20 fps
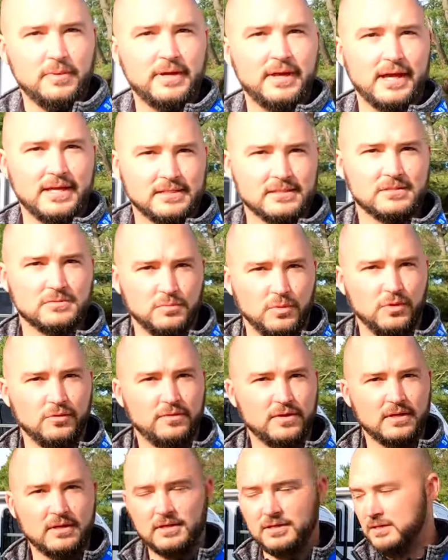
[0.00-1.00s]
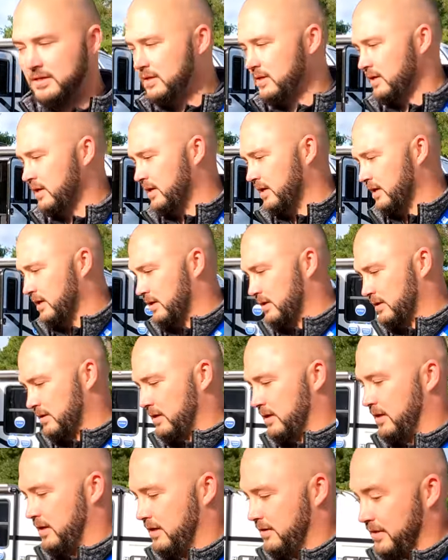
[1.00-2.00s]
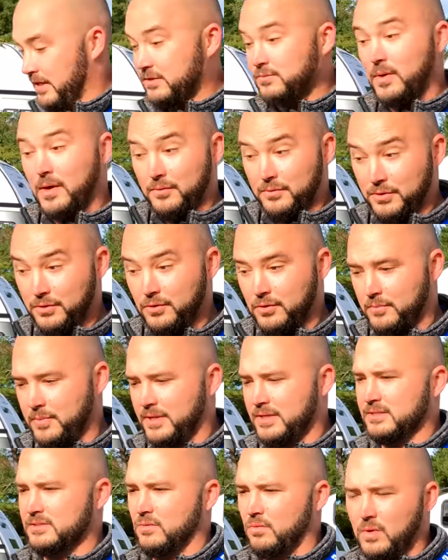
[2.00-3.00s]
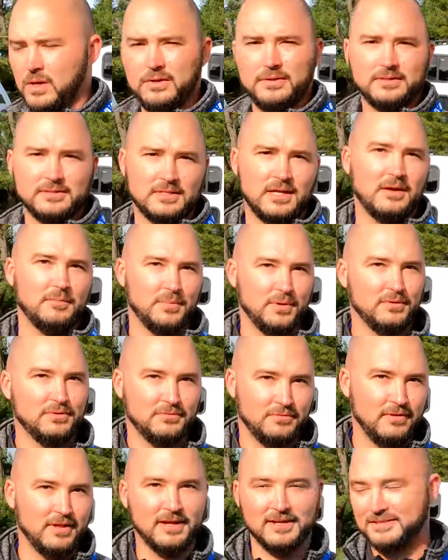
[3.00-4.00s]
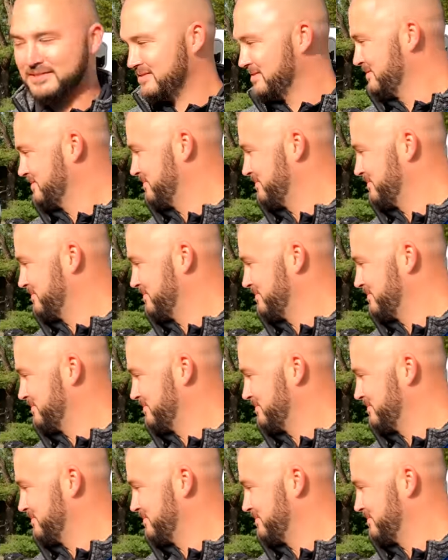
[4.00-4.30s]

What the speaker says: bit as it's moving. And that's why we do it, because a weld is not built to flex.